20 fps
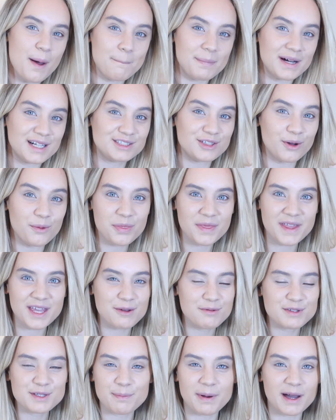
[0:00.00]
but I don't think
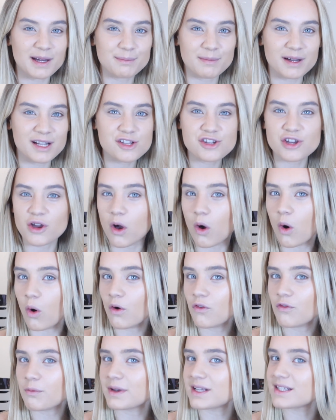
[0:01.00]
it was a bad match at
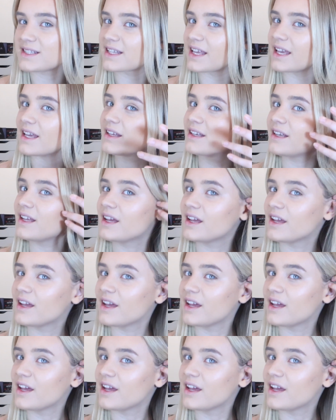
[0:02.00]
all for my skin.